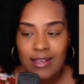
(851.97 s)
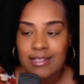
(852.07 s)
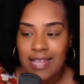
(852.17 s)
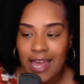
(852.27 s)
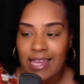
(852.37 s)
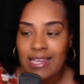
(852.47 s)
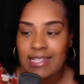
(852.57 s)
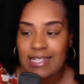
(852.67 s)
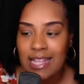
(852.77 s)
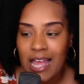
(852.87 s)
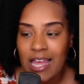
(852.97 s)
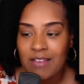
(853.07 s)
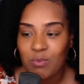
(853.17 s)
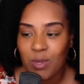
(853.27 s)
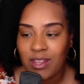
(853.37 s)
taking
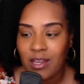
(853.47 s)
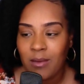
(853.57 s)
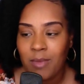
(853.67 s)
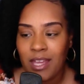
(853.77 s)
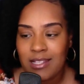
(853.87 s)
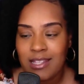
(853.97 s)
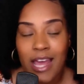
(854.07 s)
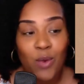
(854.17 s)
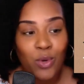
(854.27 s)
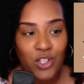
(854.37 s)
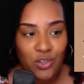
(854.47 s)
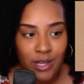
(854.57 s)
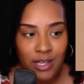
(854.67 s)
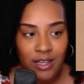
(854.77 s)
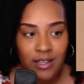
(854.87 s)
slaves with them as they
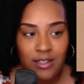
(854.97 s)
retreated.